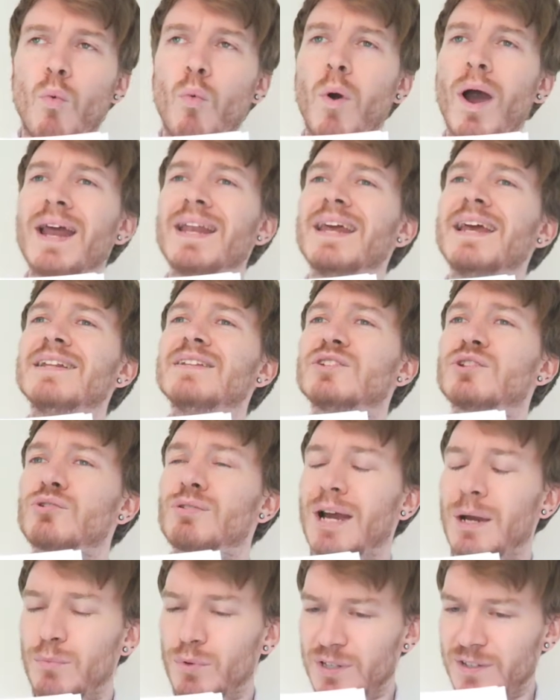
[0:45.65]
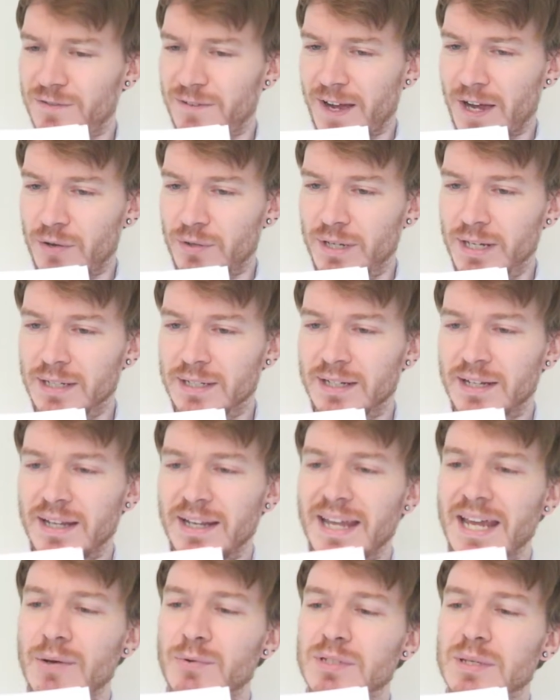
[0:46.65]
When Instagram was founded,
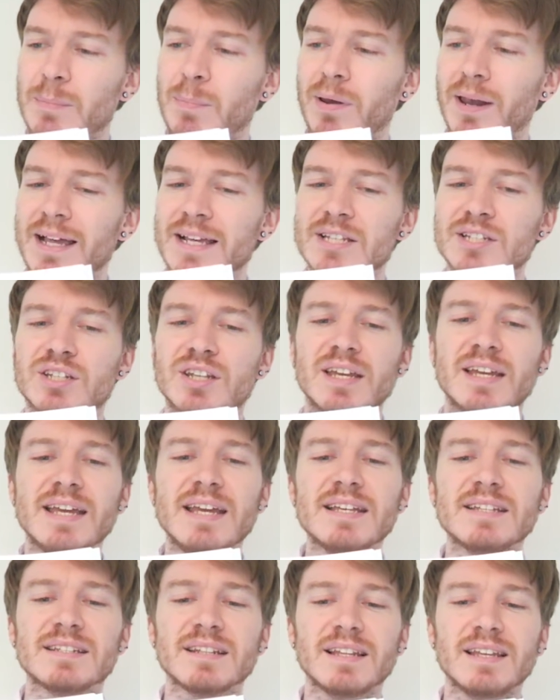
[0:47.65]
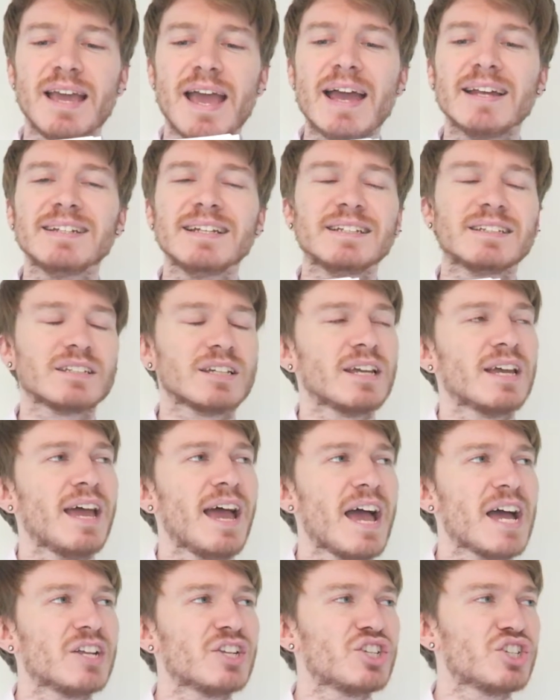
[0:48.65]
it was a place to easily edit
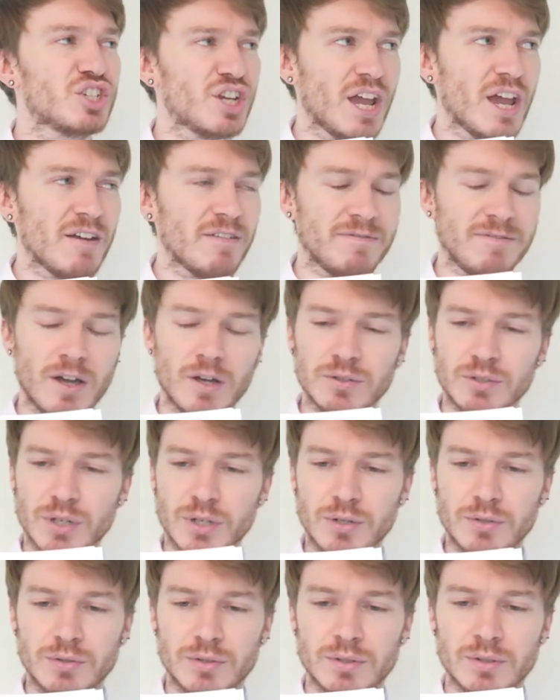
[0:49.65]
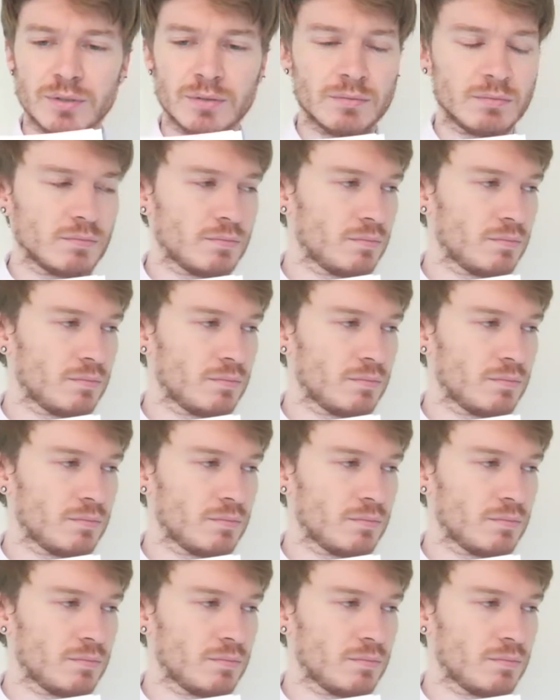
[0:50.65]
and share photos.